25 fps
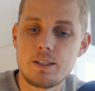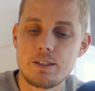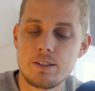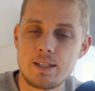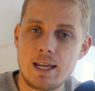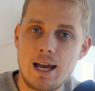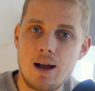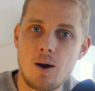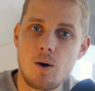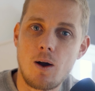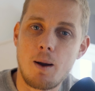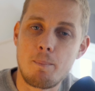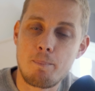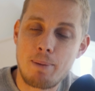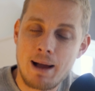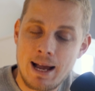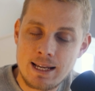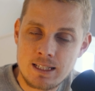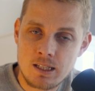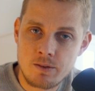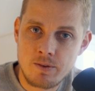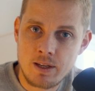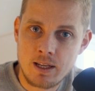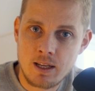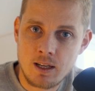Now, a
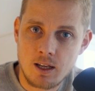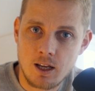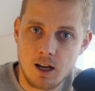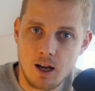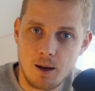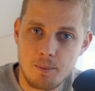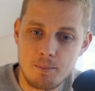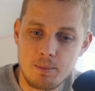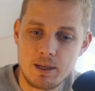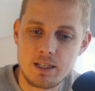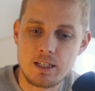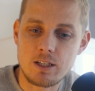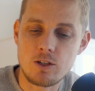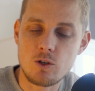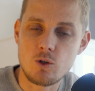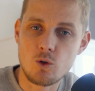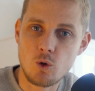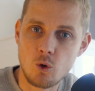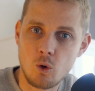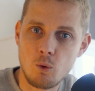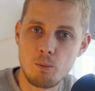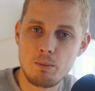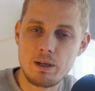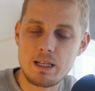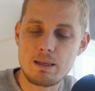passive income
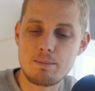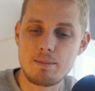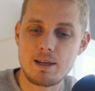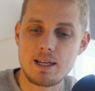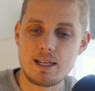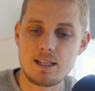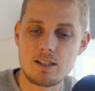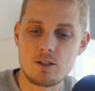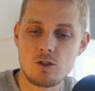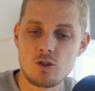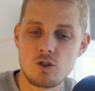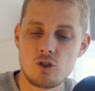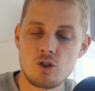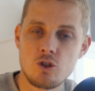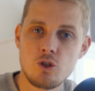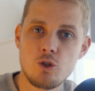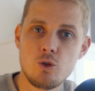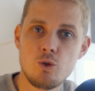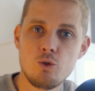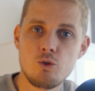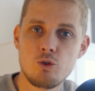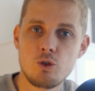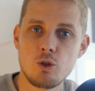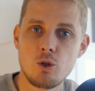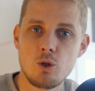normally means
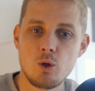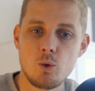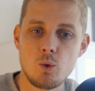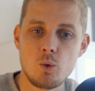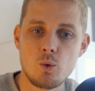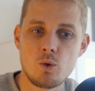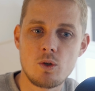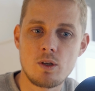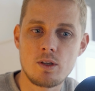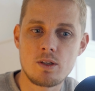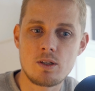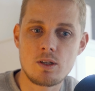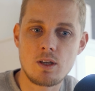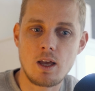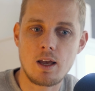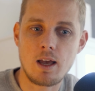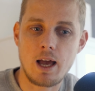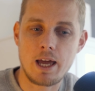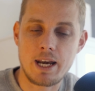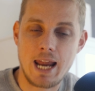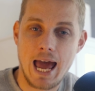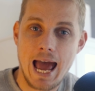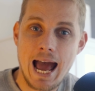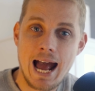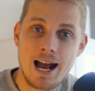you do
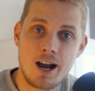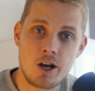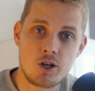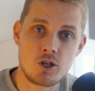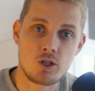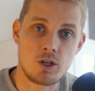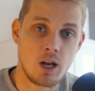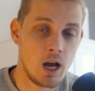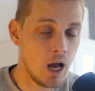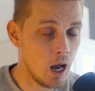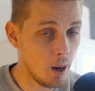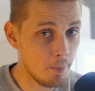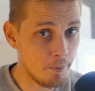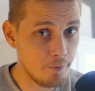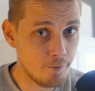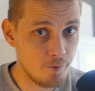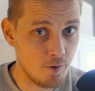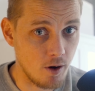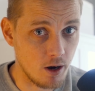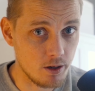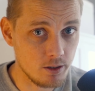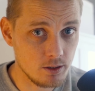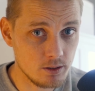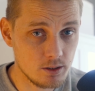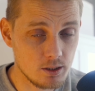an action up
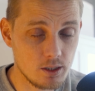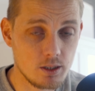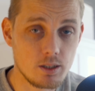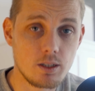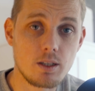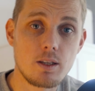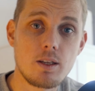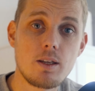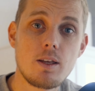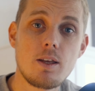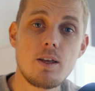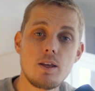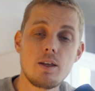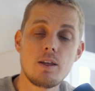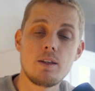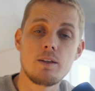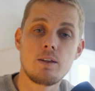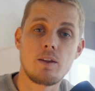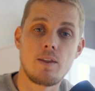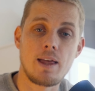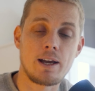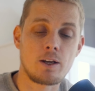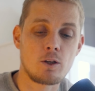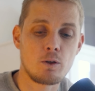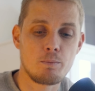front.
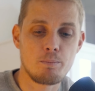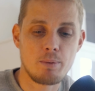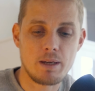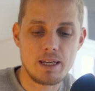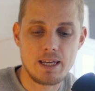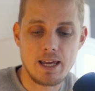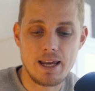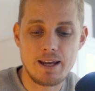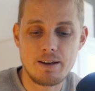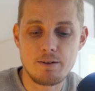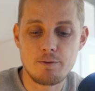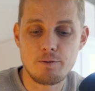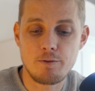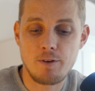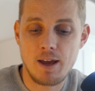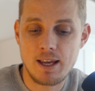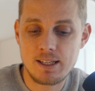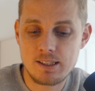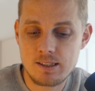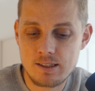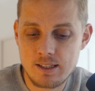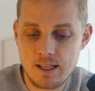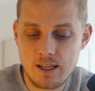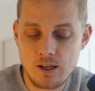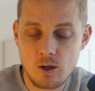That could be
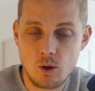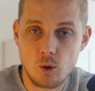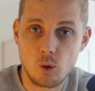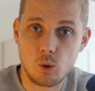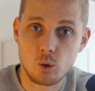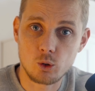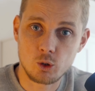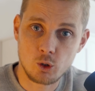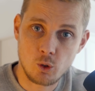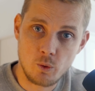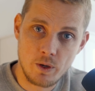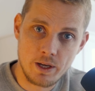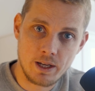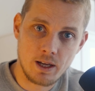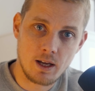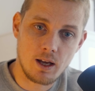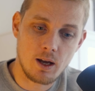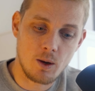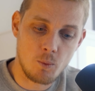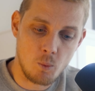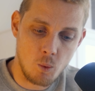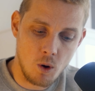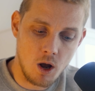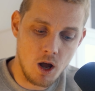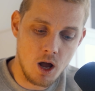investing or doing
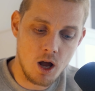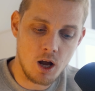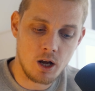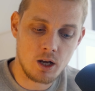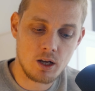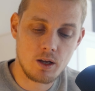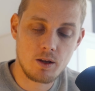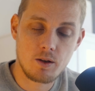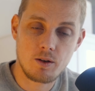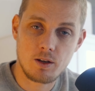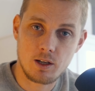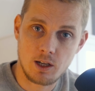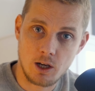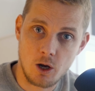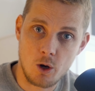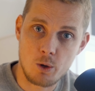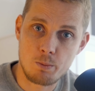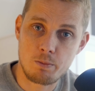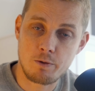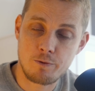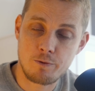a workload